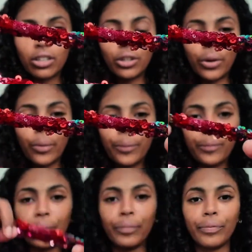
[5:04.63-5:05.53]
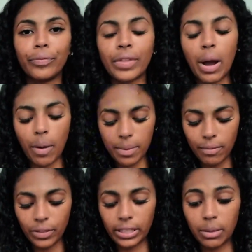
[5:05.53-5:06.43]
cute? Now I'm
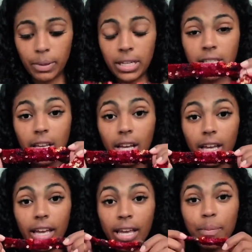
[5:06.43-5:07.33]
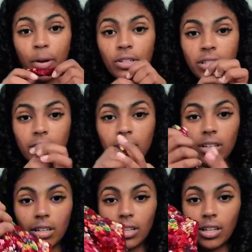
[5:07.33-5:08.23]
conflicted because in person,
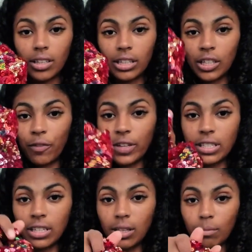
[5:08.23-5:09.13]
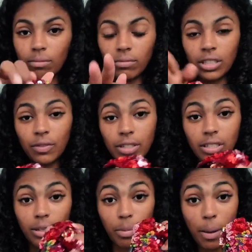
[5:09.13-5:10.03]
this fits in the
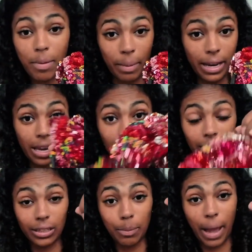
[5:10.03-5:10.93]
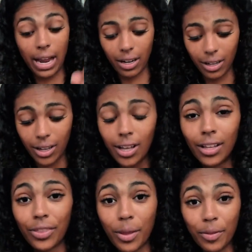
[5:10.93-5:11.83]
palm of my hand. Like the
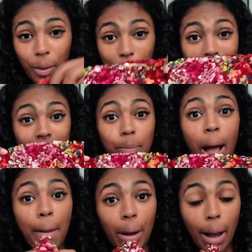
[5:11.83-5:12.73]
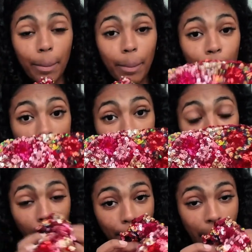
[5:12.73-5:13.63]
bag is a pop up,
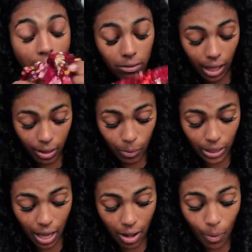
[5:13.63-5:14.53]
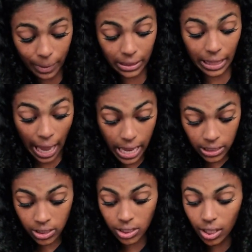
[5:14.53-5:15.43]
pop down. Like what the hell? But
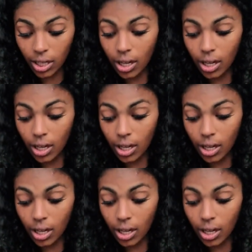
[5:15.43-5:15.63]
this?